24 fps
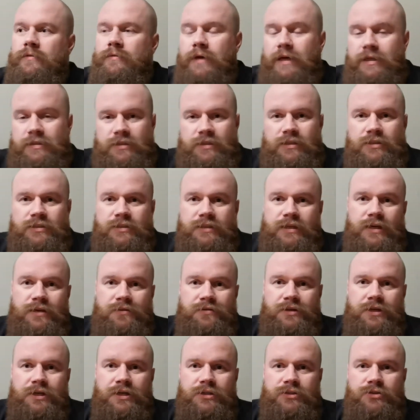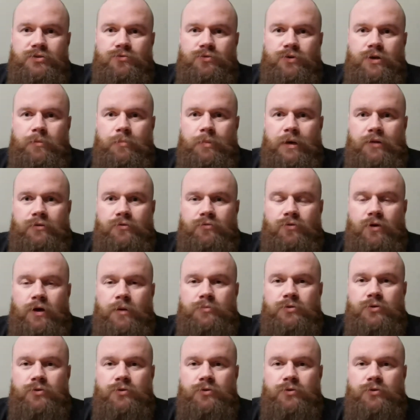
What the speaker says: as I said, the history about the rum.